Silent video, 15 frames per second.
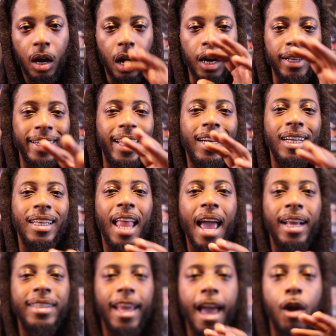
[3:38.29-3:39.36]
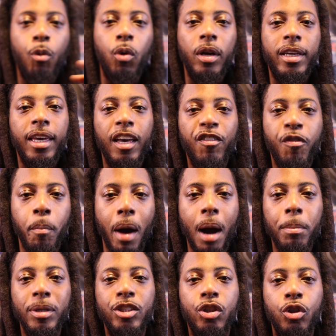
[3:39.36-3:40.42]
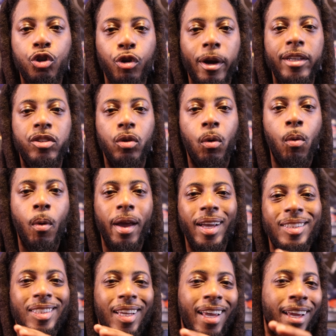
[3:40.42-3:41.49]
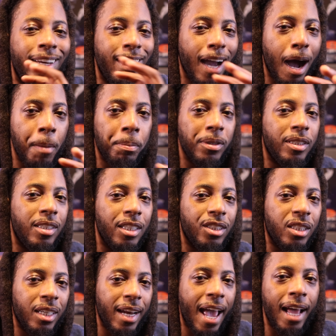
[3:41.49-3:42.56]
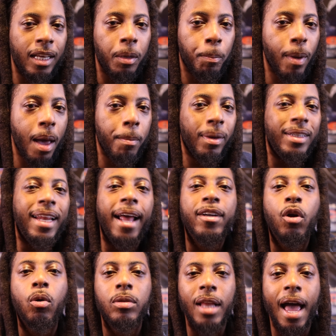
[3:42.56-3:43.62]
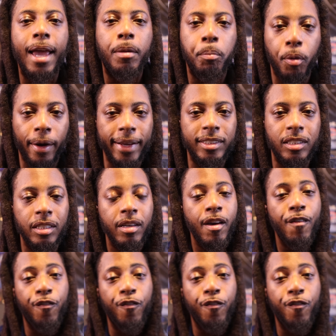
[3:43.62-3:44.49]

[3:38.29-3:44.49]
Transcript: A nigga like that will give mama's address away to any opposition in Alabama that don't like Brazy